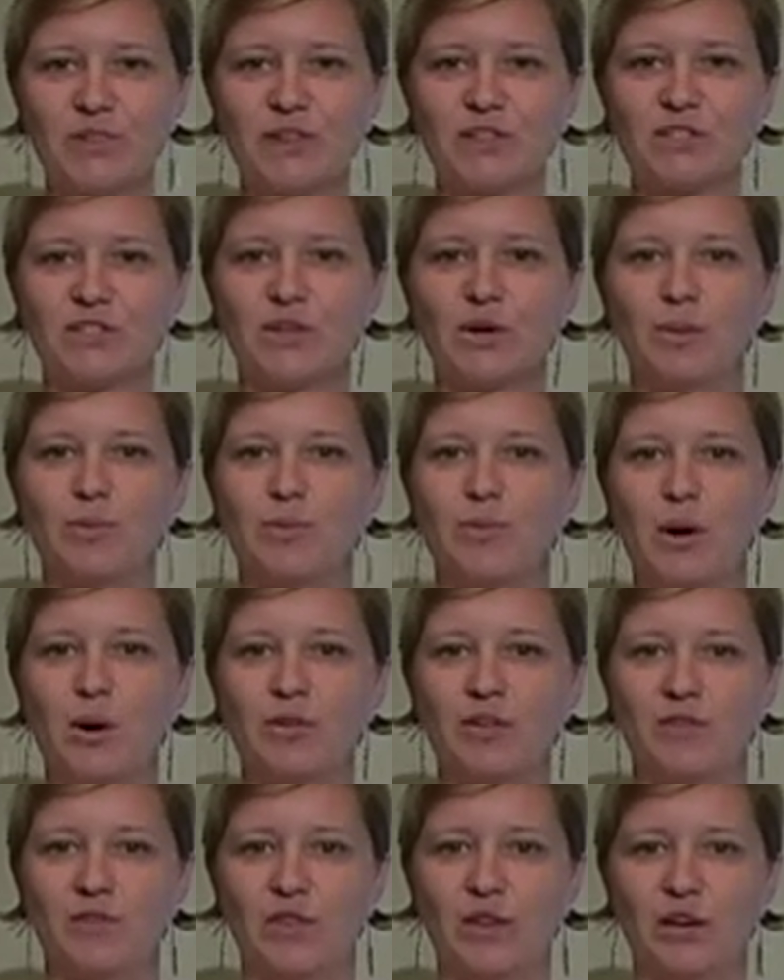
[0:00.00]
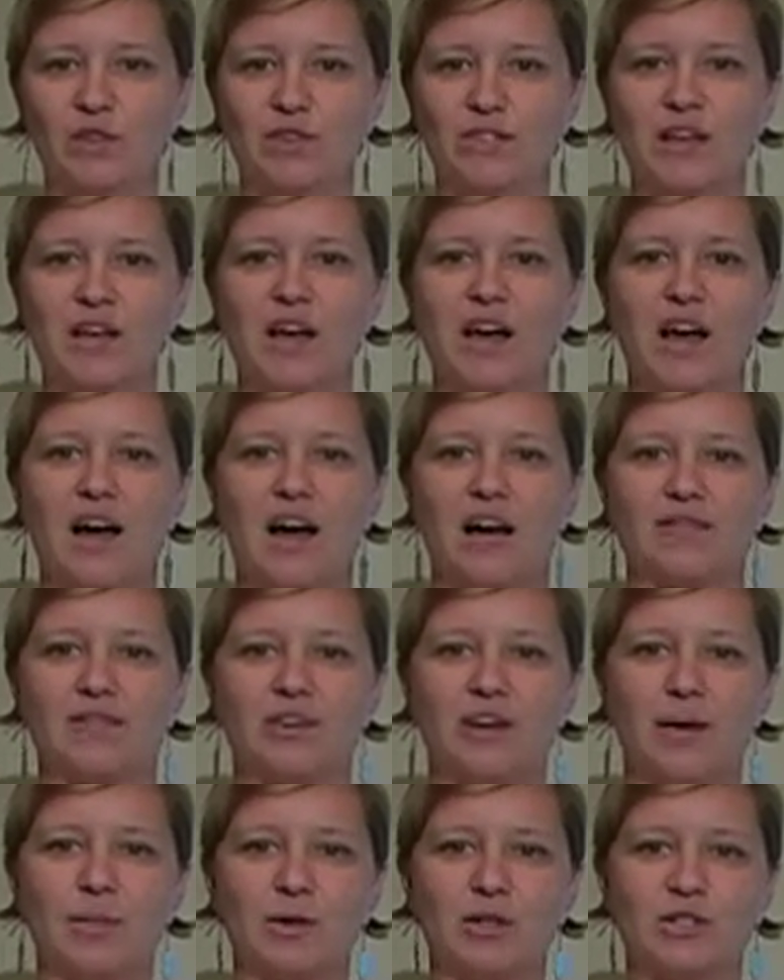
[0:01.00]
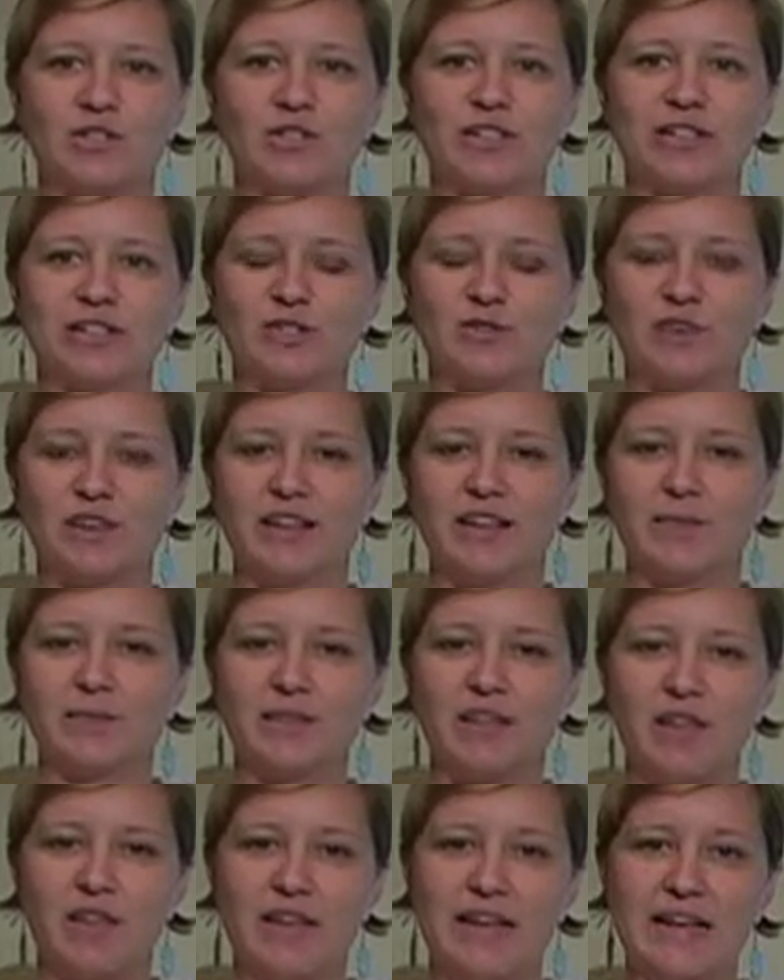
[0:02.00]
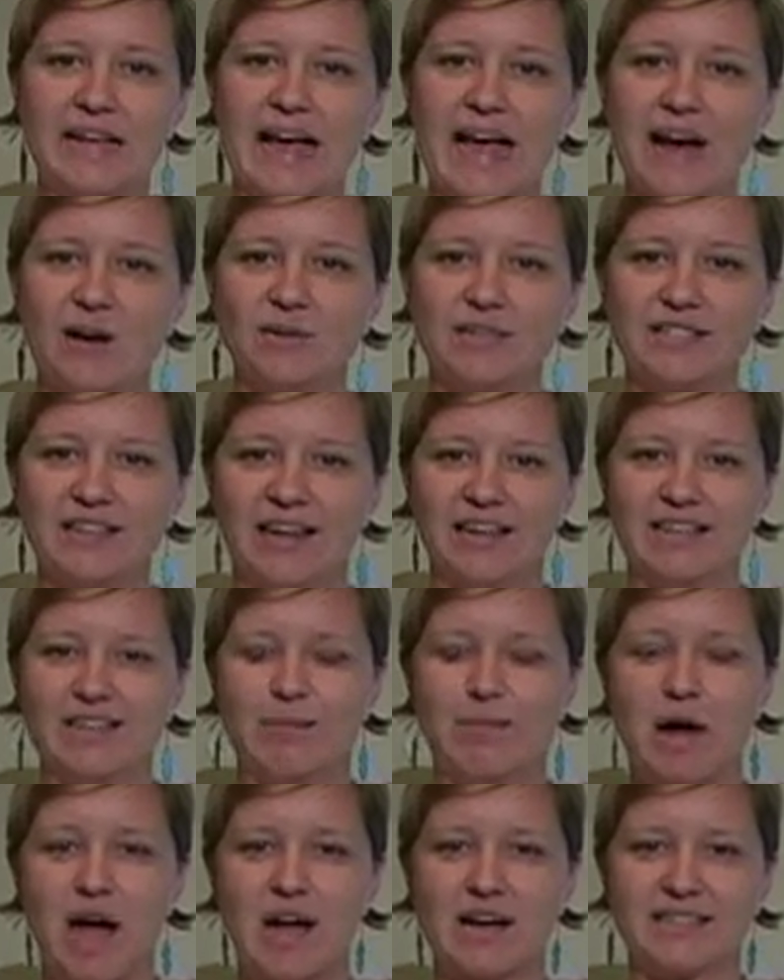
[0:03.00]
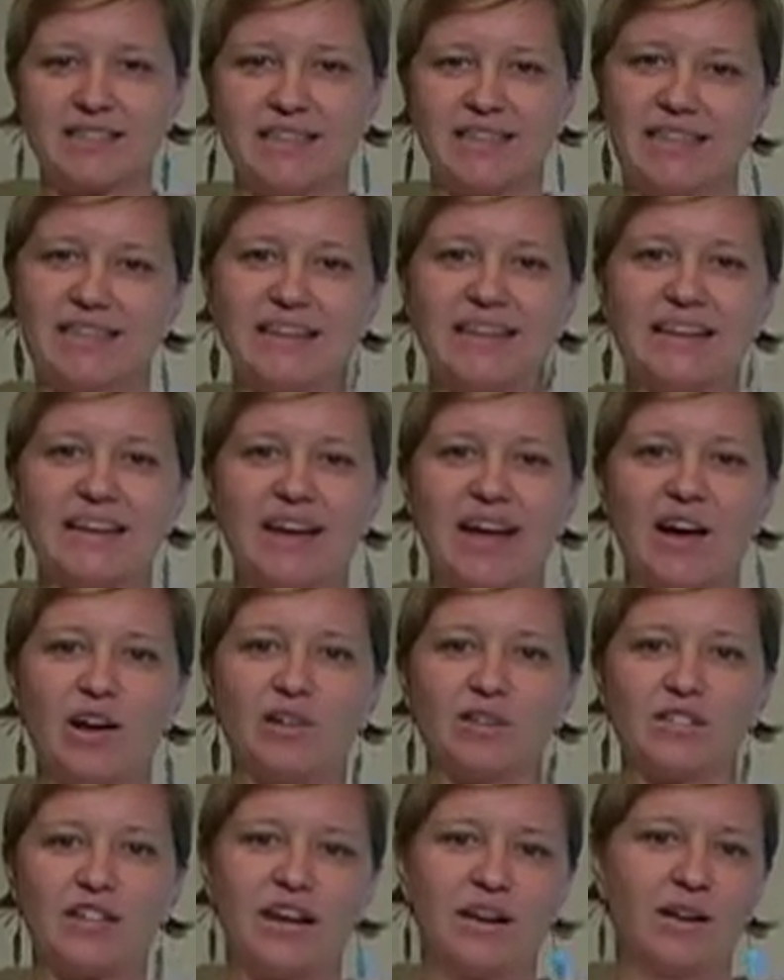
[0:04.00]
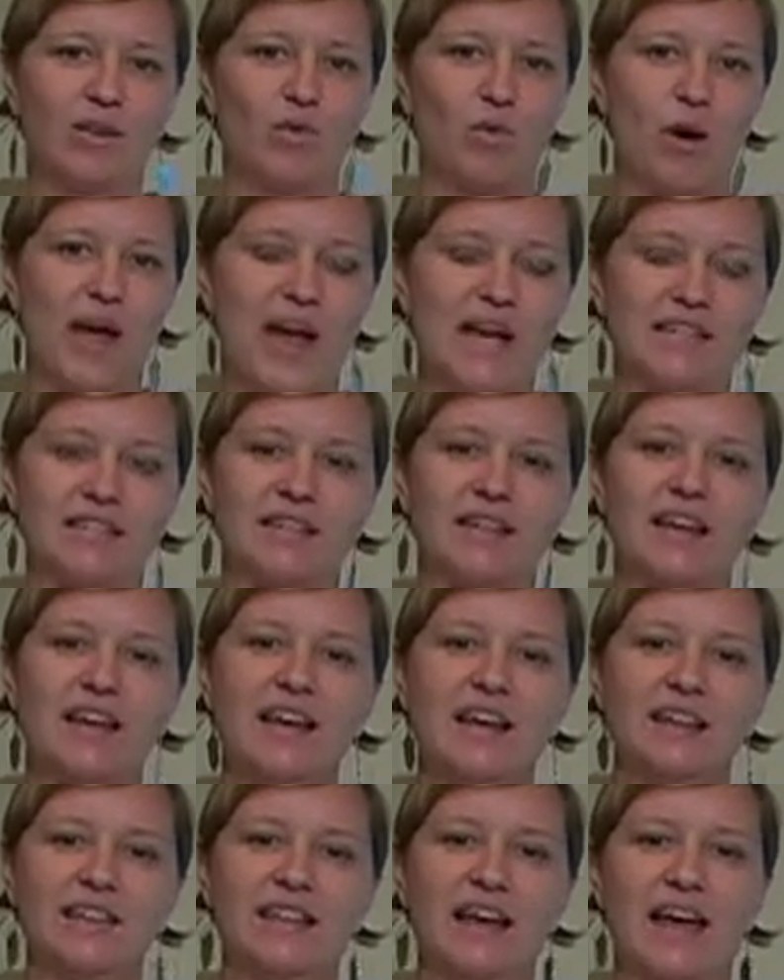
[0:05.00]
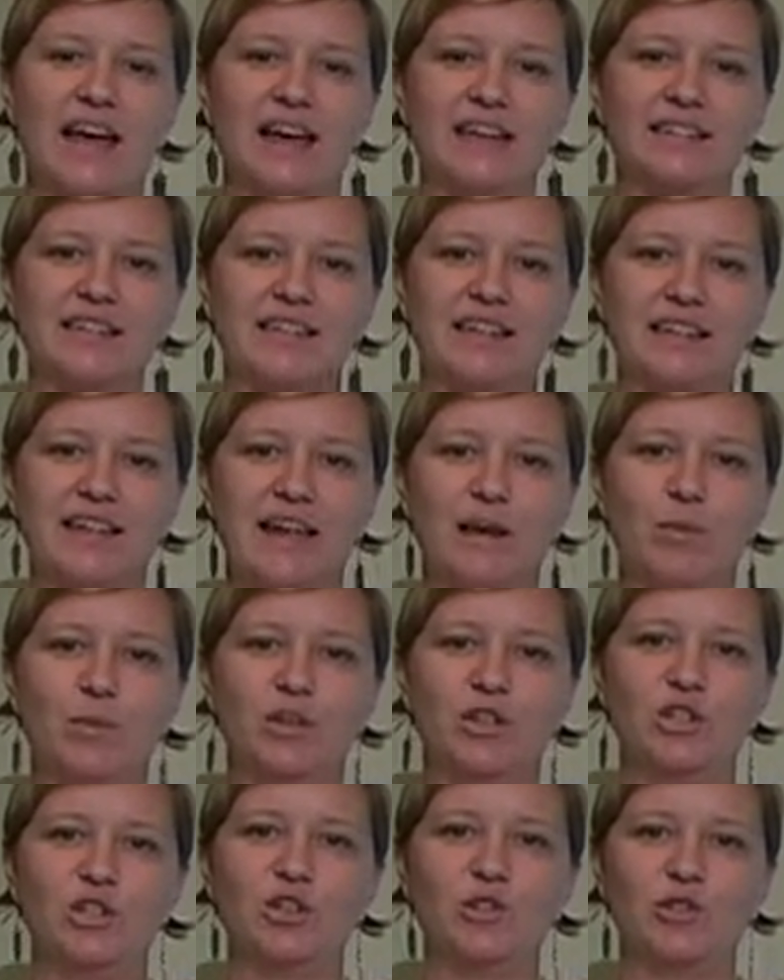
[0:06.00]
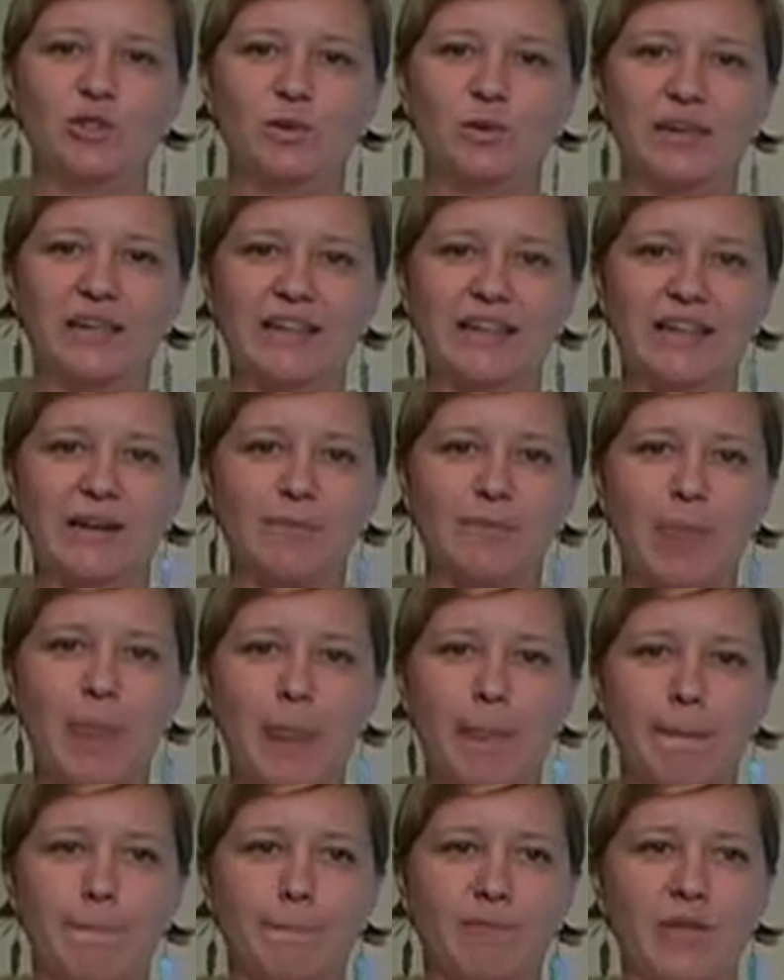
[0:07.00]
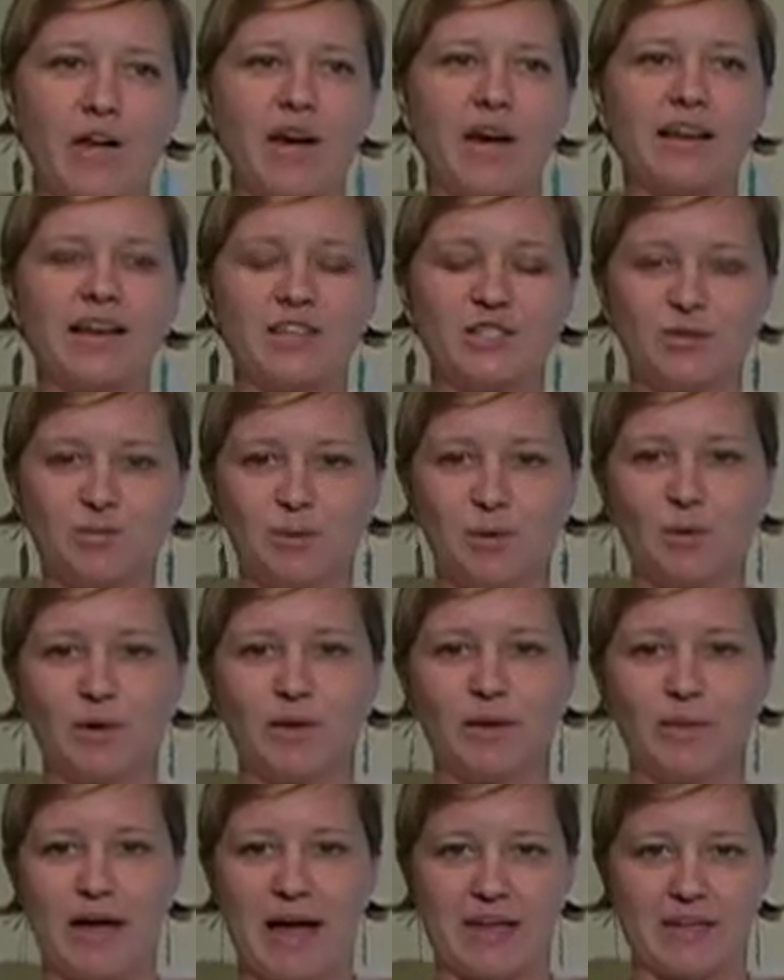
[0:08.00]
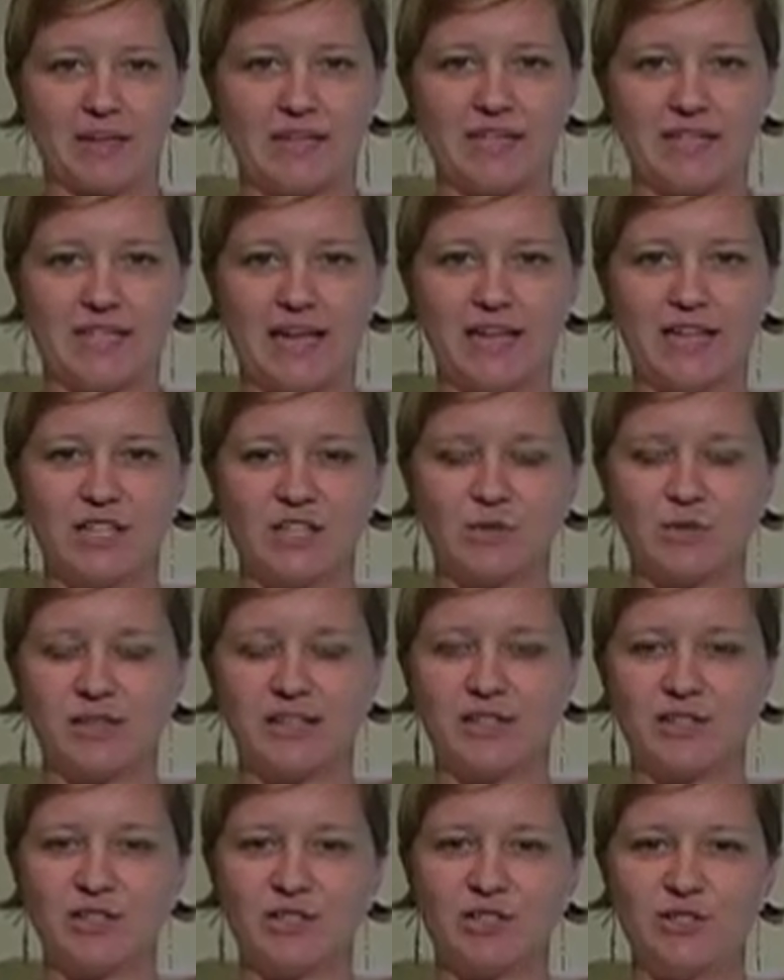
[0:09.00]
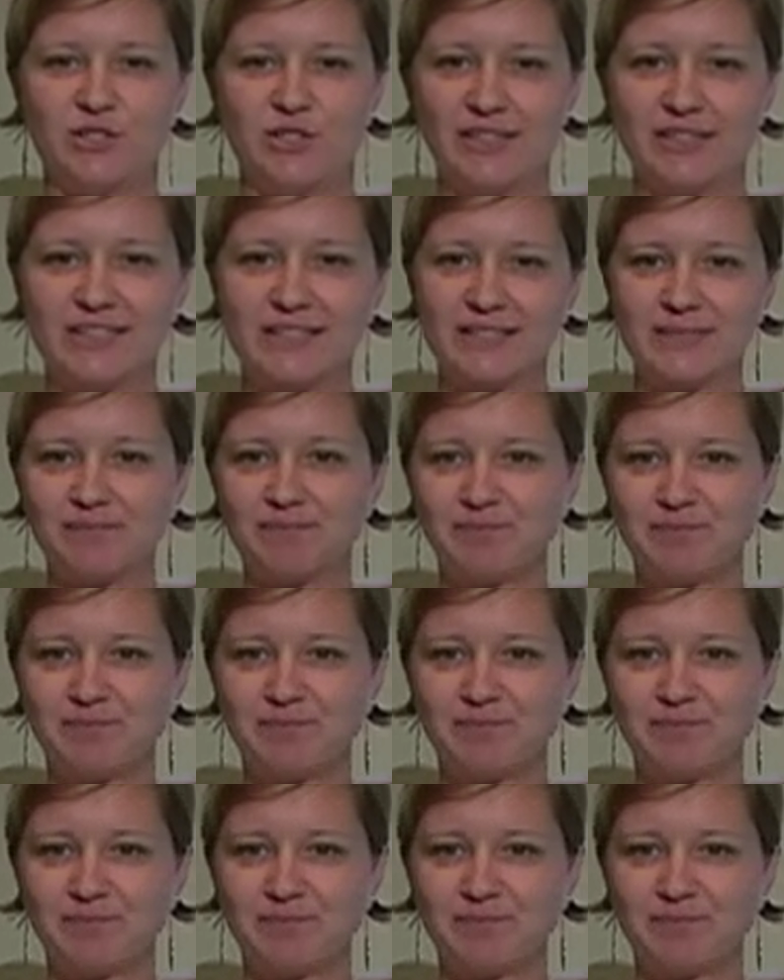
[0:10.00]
So both of those offered opportunities for them to think outside the box and think outside of ways that they would usually explore math and science with their students.